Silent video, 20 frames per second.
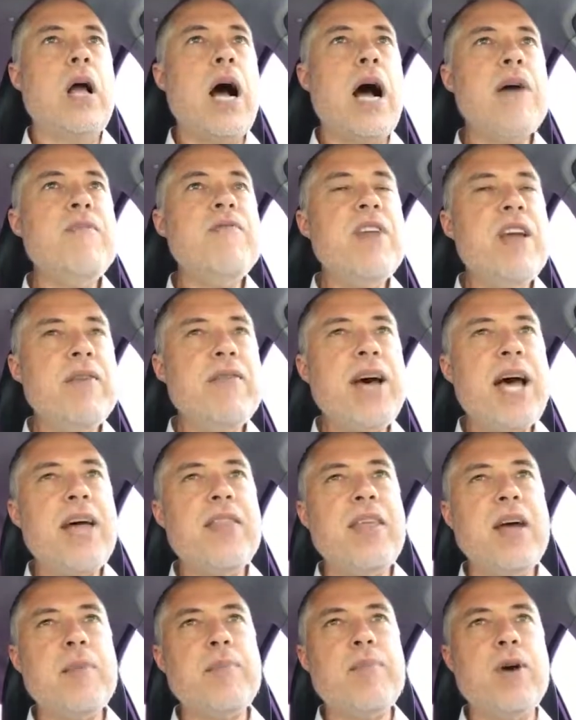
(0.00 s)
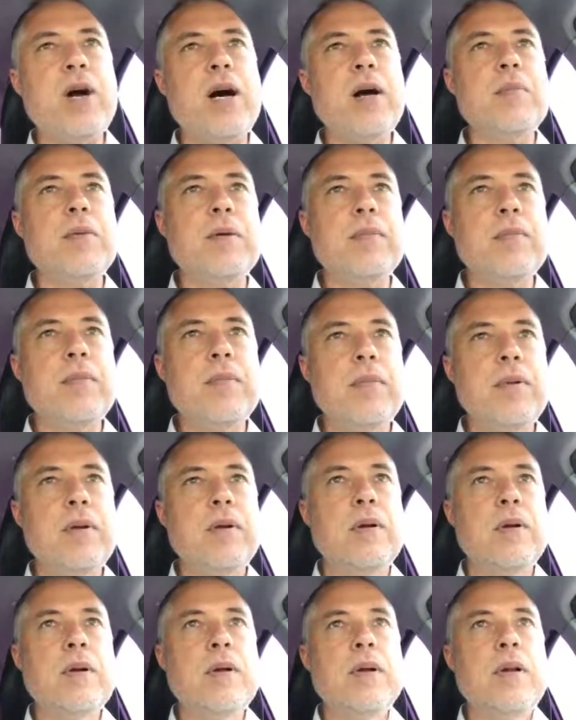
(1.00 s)
I've never had that problem.
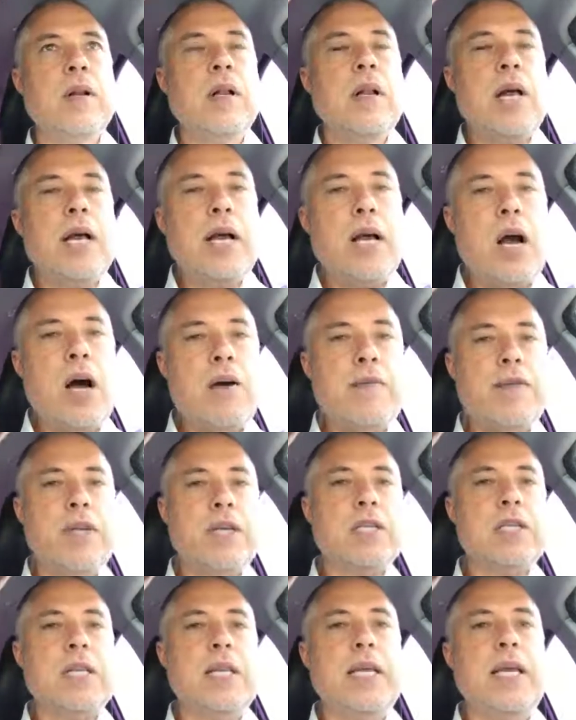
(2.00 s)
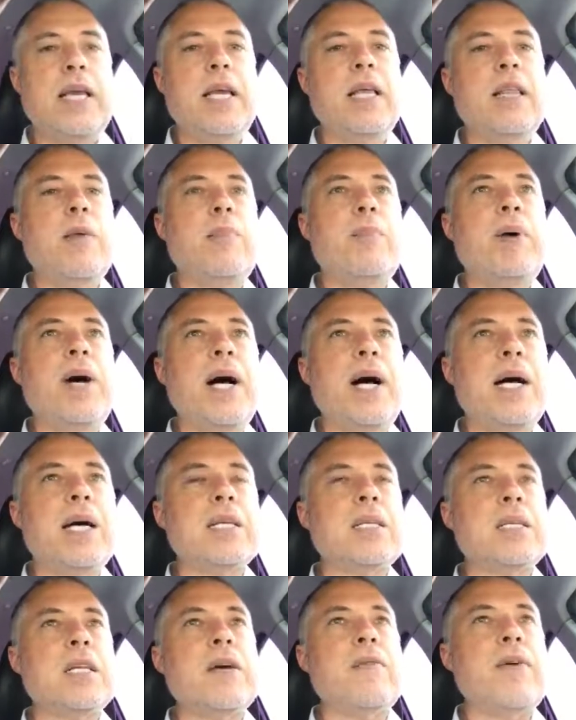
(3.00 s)
Like obviously in the
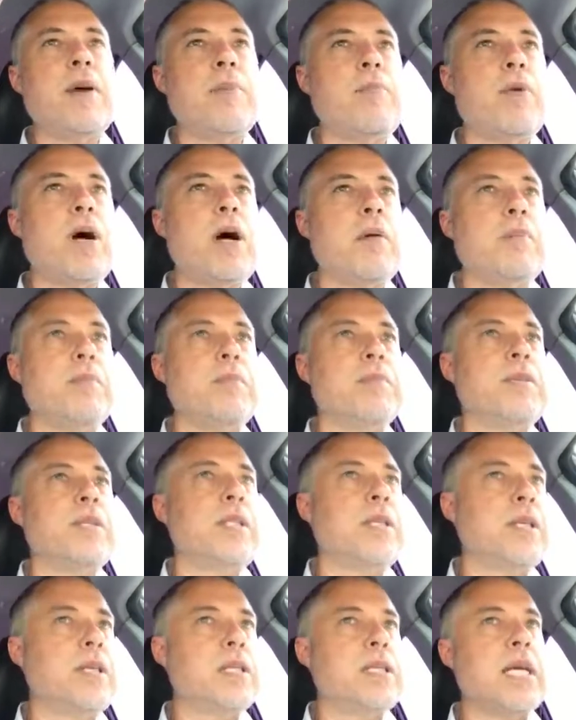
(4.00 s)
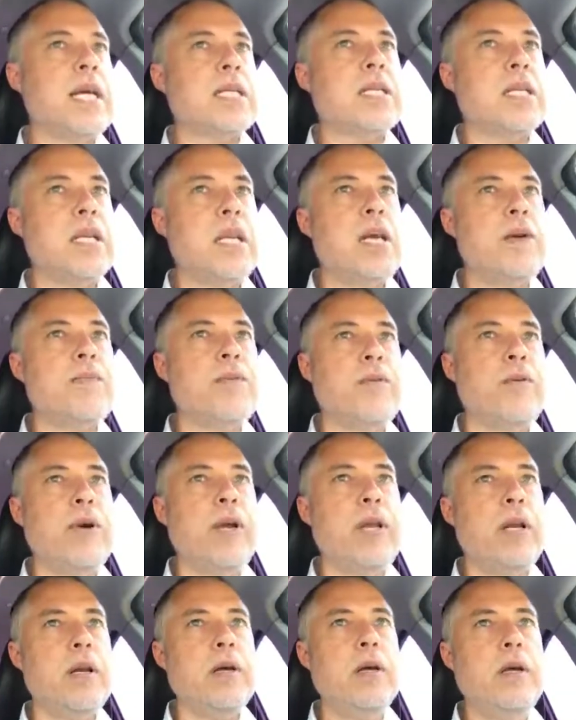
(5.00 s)
past I've had problems in the sex and love
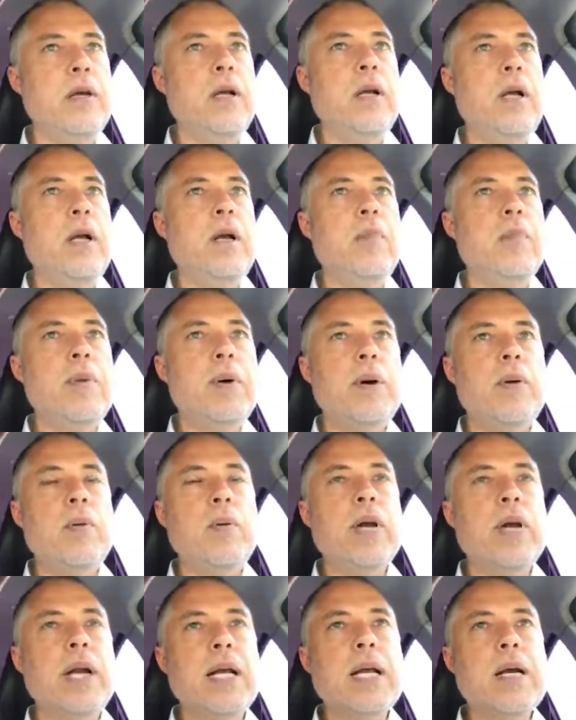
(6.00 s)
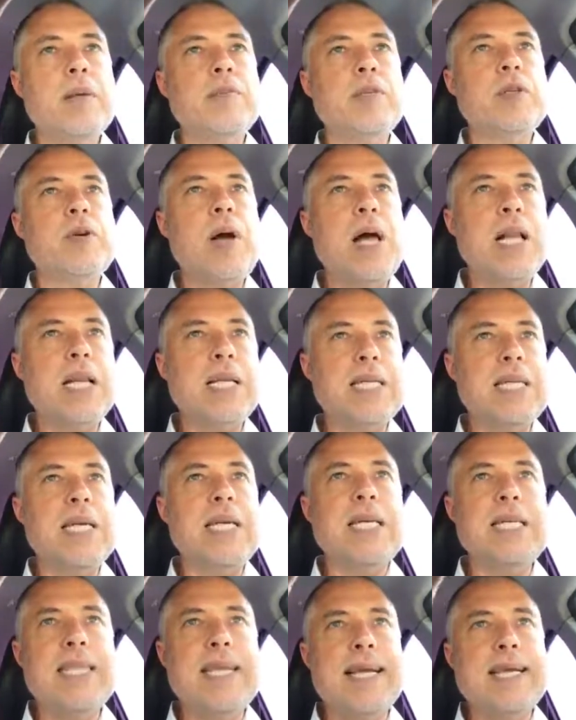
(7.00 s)
arena, but when it comes to
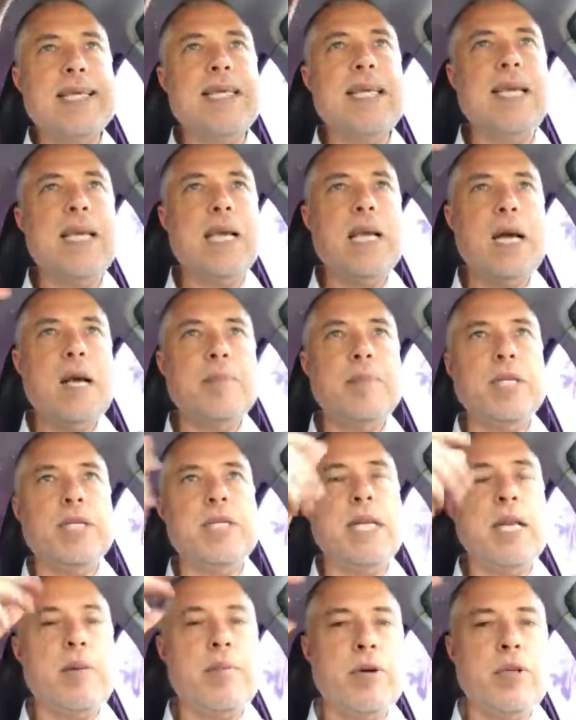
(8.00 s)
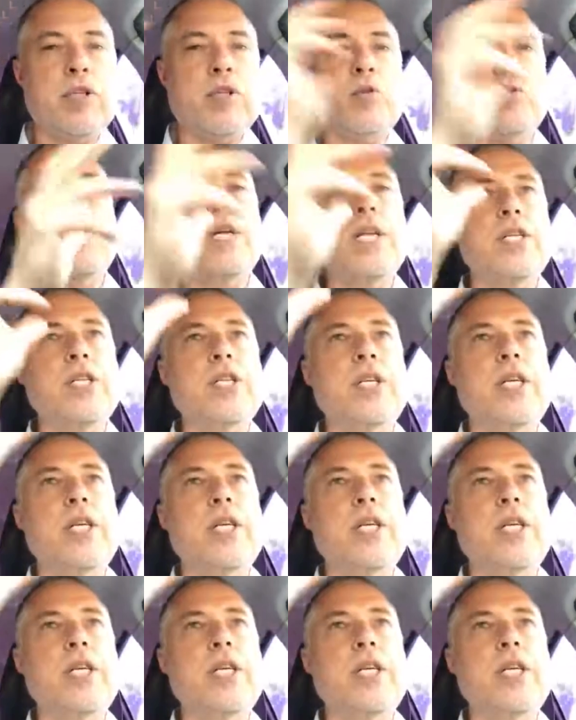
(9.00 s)
Alexander Technique, I'm just able to switch